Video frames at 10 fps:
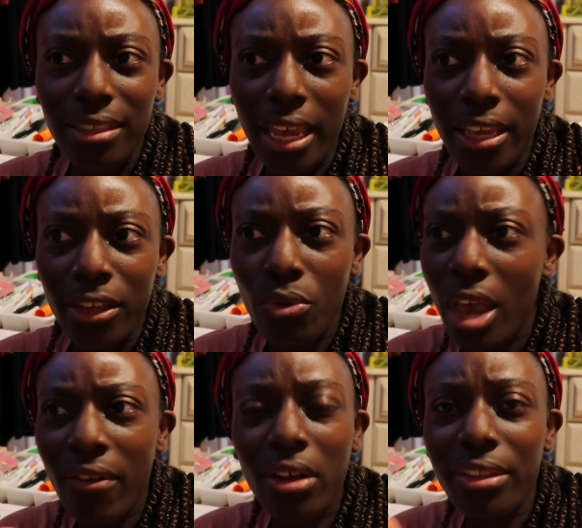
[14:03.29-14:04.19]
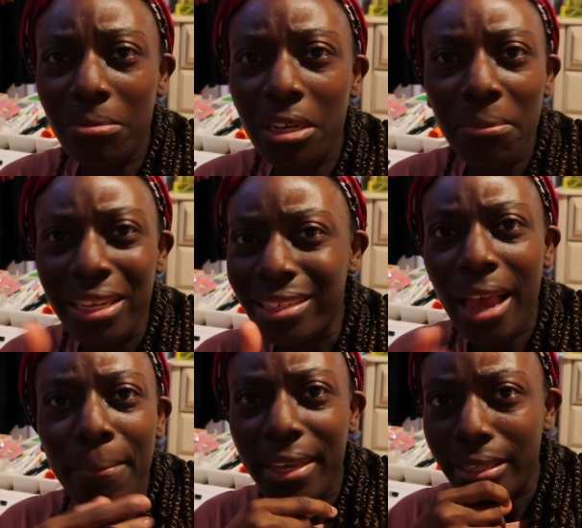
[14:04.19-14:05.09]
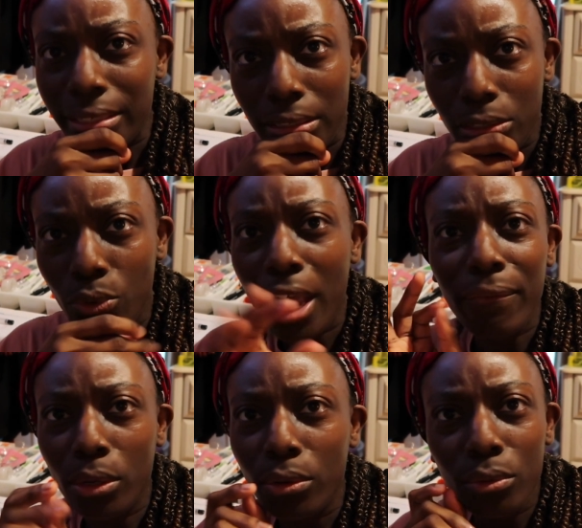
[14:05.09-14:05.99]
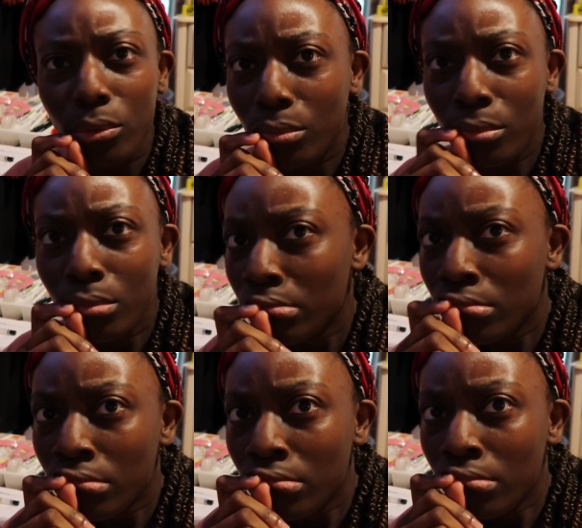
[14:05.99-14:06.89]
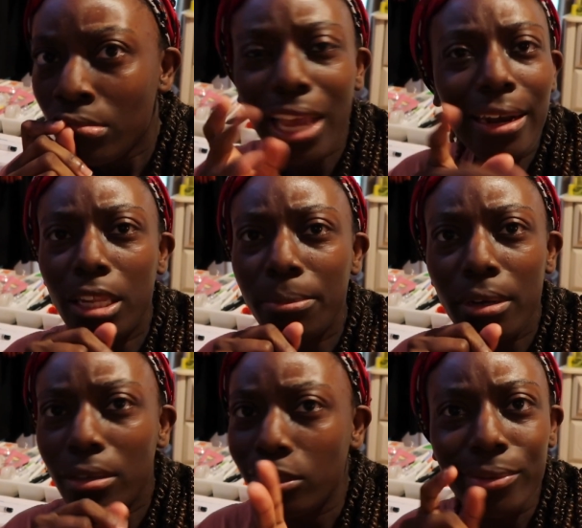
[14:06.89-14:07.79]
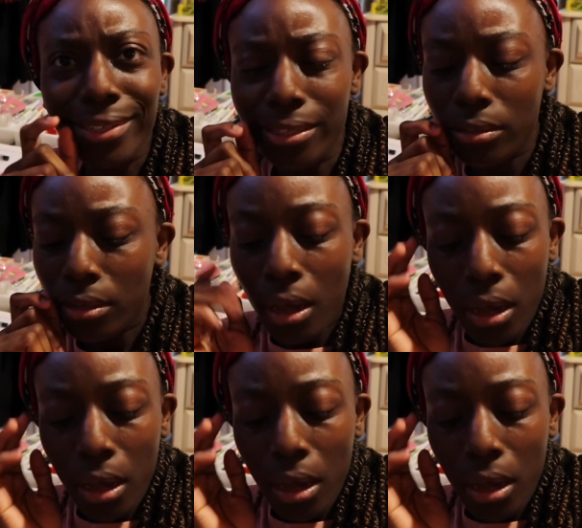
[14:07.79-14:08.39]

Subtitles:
Like, you have all this money, but it's not making sense. You have no, got dollar bill, no sense.